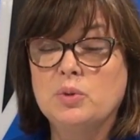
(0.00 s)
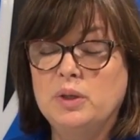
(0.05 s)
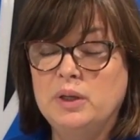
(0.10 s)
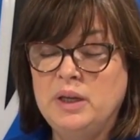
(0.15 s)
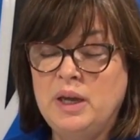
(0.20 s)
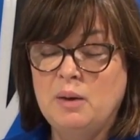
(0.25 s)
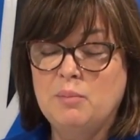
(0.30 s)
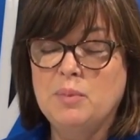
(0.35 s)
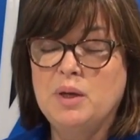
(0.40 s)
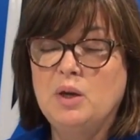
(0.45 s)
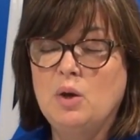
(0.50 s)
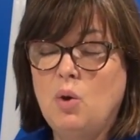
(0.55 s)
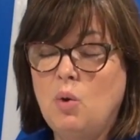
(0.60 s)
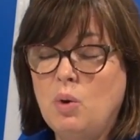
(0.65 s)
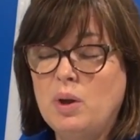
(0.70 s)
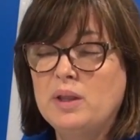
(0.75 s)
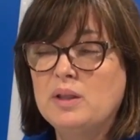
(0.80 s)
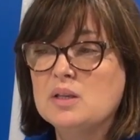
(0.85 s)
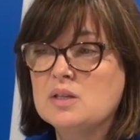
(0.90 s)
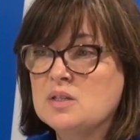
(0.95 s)
kept me
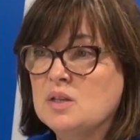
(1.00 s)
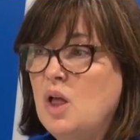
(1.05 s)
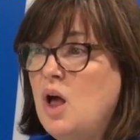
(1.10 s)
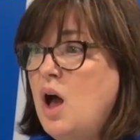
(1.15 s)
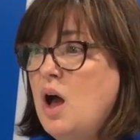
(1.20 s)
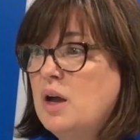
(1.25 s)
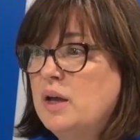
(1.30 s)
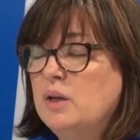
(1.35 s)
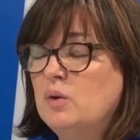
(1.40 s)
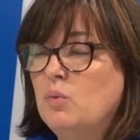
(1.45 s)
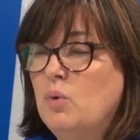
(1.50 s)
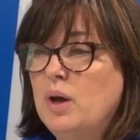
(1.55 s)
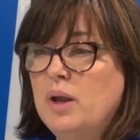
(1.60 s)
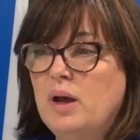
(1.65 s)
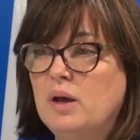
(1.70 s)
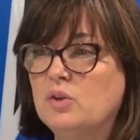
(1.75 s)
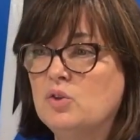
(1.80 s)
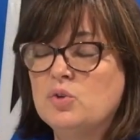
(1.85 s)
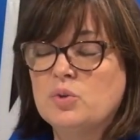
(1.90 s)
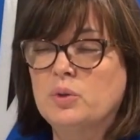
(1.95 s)
going this long and what
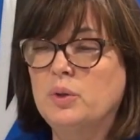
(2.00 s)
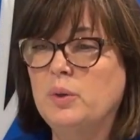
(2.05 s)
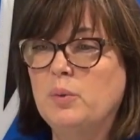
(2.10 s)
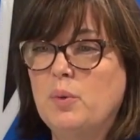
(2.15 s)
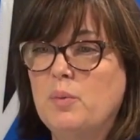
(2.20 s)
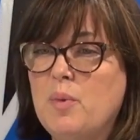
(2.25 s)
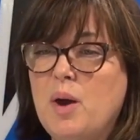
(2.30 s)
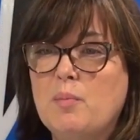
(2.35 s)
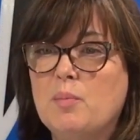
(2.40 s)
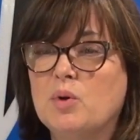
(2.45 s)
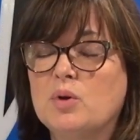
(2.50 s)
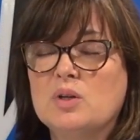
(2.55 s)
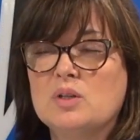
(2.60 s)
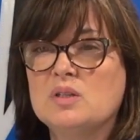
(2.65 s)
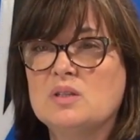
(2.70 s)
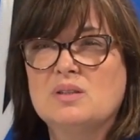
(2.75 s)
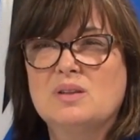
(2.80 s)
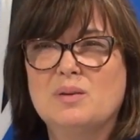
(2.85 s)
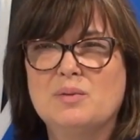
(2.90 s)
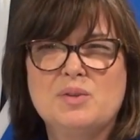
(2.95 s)
I'll truly remember
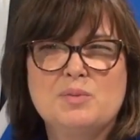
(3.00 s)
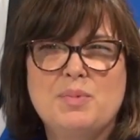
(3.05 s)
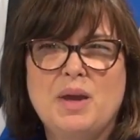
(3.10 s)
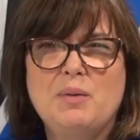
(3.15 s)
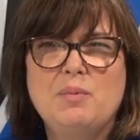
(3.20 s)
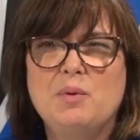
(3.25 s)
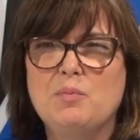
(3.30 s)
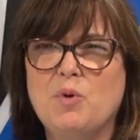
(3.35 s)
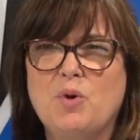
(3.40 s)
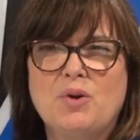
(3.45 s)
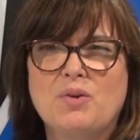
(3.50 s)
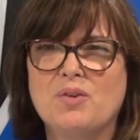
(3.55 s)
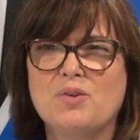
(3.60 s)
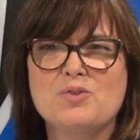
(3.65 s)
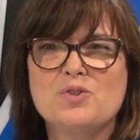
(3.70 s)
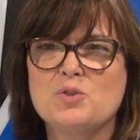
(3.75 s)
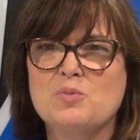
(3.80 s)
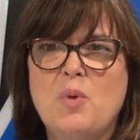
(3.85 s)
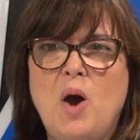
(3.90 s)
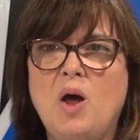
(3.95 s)
is maybe more of
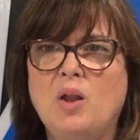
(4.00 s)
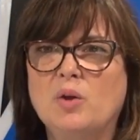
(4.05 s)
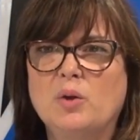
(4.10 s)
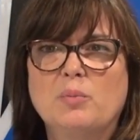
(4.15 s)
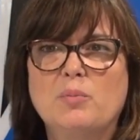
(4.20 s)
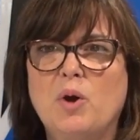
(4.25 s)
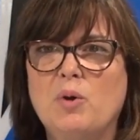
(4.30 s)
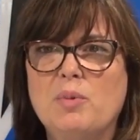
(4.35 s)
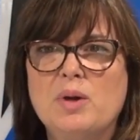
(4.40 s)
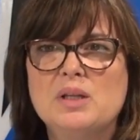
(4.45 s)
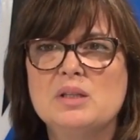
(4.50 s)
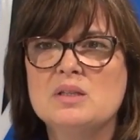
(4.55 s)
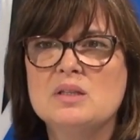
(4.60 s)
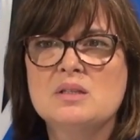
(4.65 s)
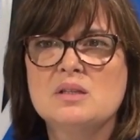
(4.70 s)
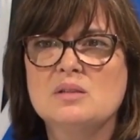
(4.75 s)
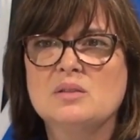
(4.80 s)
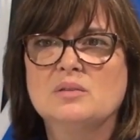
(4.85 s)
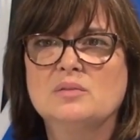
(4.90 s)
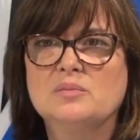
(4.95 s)
those smaller moments.